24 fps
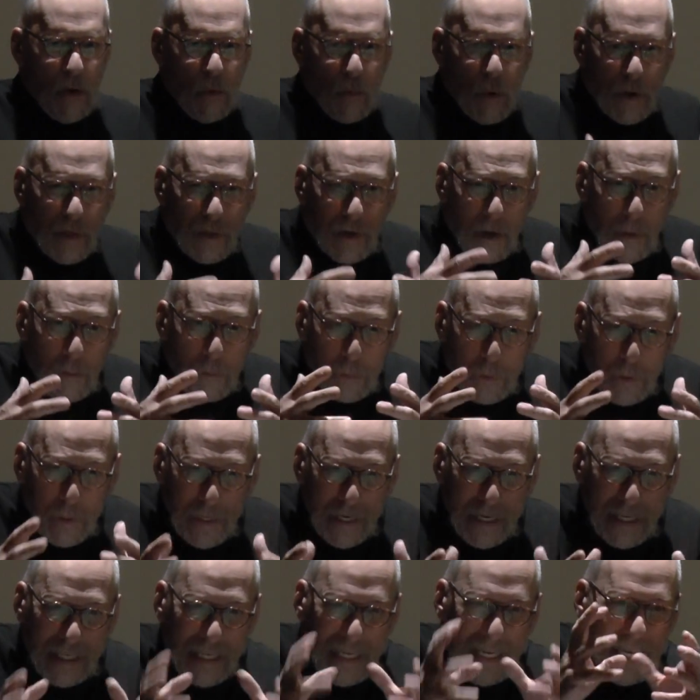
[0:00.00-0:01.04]
with
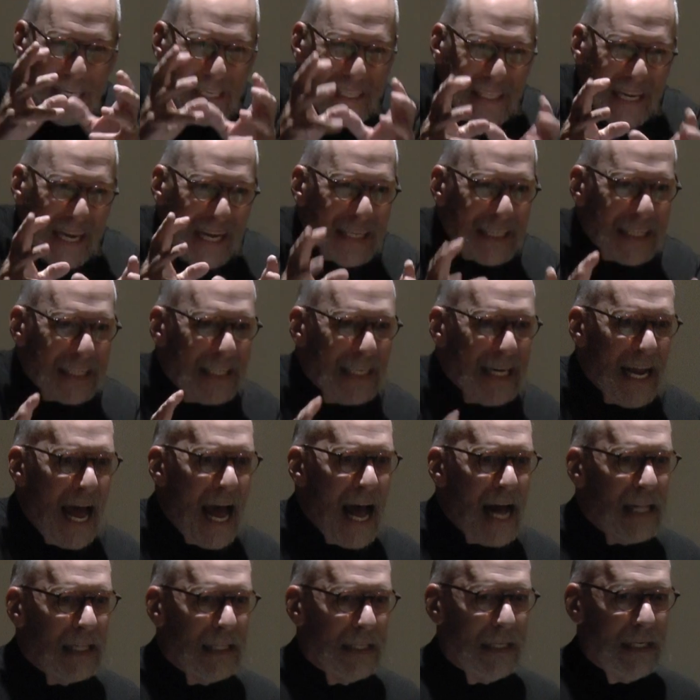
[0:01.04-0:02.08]
complete
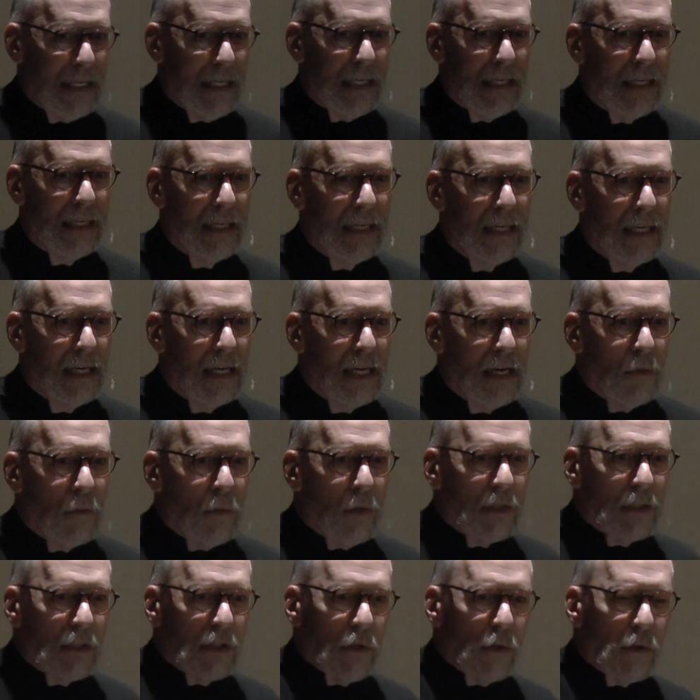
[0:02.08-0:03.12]
intentionality
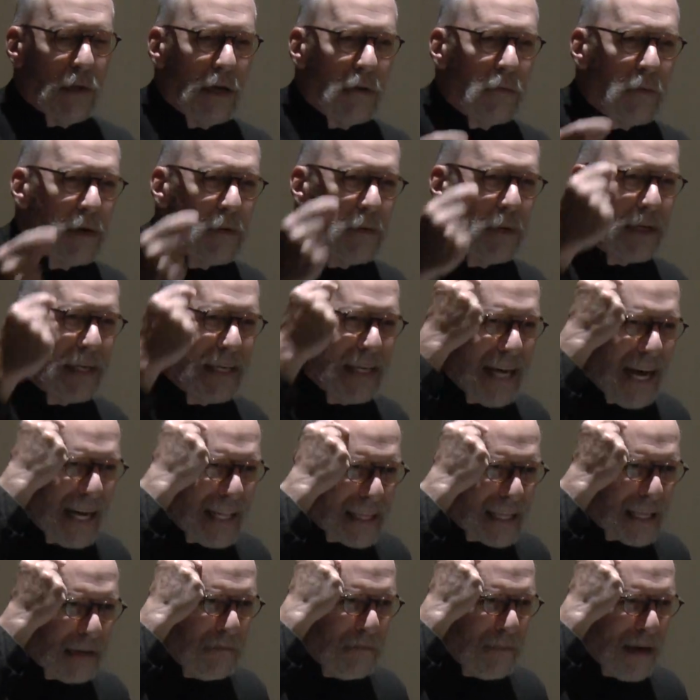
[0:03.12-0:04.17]
was so that we would
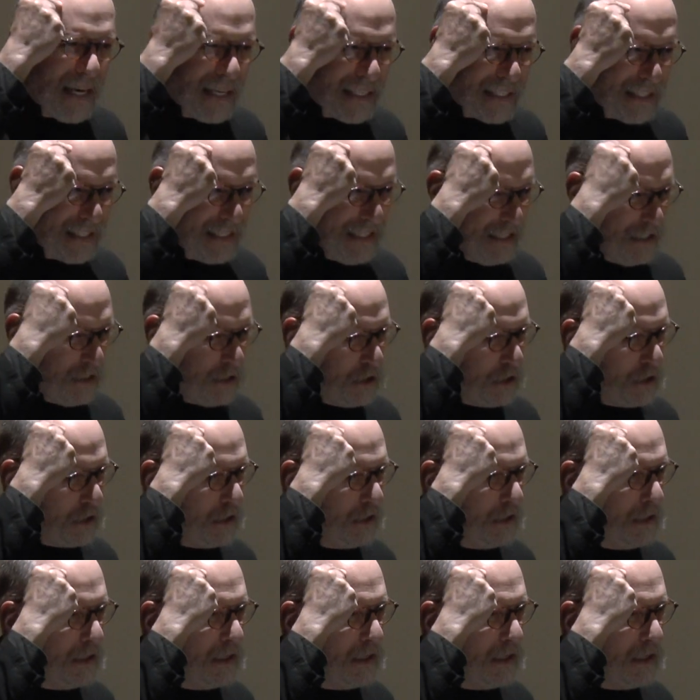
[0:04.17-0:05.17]
get the message